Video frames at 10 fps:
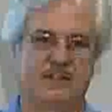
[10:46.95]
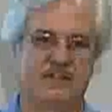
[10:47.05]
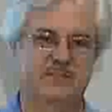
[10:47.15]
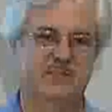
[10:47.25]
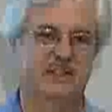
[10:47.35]

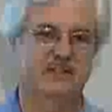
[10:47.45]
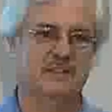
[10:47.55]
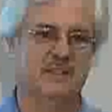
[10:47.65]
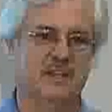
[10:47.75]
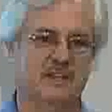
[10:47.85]
They've since
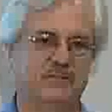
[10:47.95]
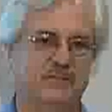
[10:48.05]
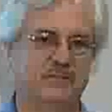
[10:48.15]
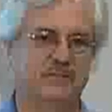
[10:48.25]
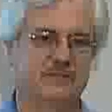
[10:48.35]
kind of
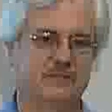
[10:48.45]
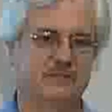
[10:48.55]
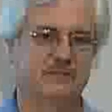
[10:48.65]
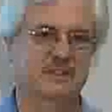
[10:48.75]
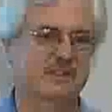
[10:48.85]

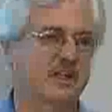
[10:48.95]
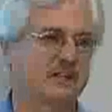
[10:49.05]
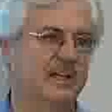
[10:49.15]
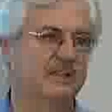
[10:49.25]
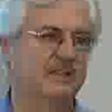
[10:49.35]

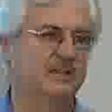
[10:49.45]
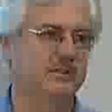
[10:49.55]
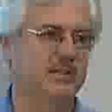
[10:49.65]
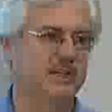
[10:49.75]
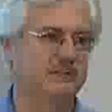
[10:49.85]
decided not to
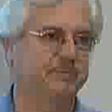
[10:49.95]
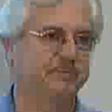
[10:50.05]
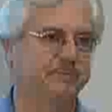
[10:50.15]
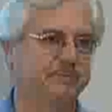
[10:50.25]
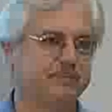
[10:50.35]
do that.
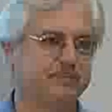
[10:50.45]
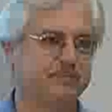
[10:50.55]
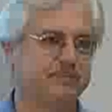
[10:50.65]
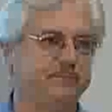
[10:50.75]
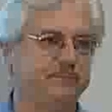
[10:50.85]

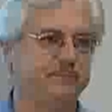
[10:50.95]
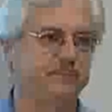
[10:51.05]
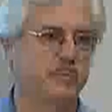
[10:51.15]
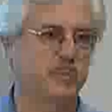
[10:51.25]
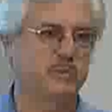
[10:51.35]

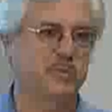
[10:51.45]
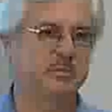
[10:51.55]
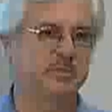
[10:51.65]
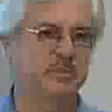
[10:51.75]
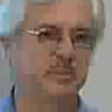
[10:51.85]
Most
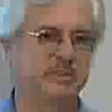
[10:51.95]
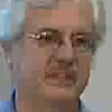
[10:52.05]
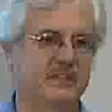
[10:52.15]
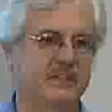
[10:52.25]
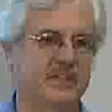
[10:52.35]
people know what they
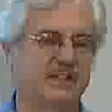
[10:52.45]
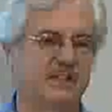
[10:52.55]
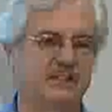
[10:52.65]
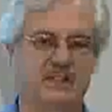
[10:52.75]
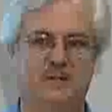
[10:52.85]
look like. You
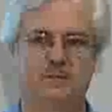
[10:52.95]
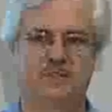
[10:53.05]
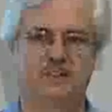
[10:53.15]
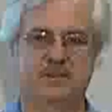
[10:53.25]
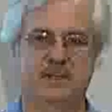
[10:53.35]
can tell them
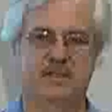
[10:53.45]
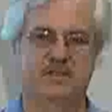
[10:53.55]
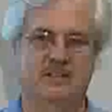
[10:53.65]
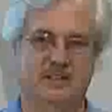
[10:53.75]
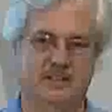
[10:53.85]
the
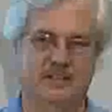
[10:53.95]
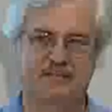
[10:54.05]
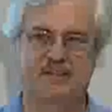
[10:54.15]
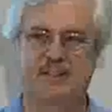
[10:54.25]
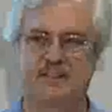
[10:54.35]
location, and then
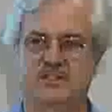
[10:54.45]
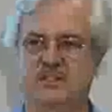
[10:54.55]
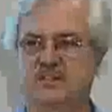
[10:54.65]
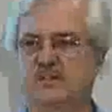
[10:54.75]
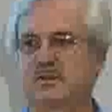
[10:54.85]
they can
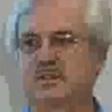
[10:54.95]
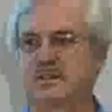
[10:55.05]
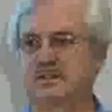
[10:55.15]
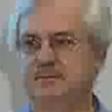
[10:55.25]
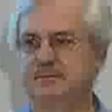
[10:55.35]
judge accordingly.